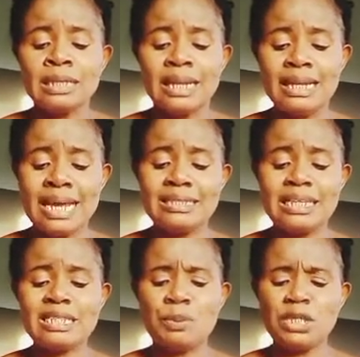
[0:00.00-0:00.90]
Let
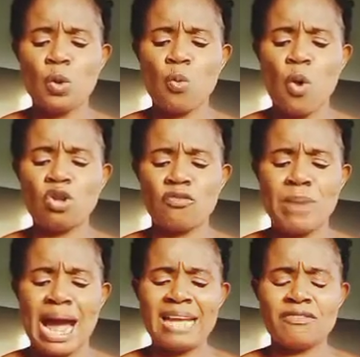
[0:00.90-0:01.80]
this be the word of
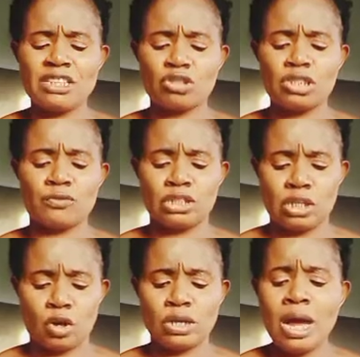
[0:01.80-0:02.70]
my adversaries from the
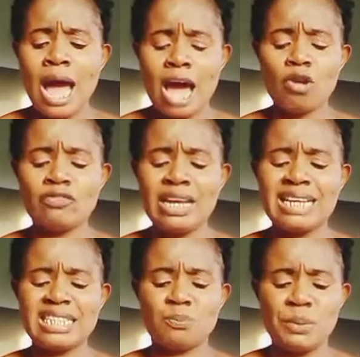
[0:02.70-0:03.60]
Lord, and of them
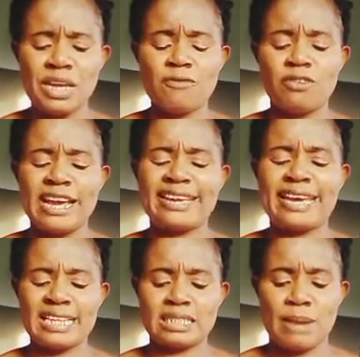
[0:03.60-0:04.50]
that speak evil
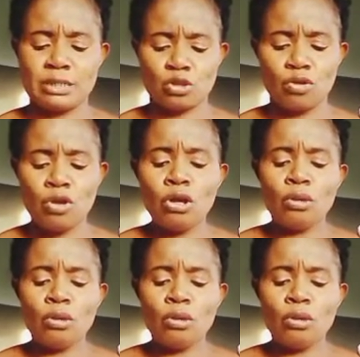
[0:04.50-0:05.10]
against my soul.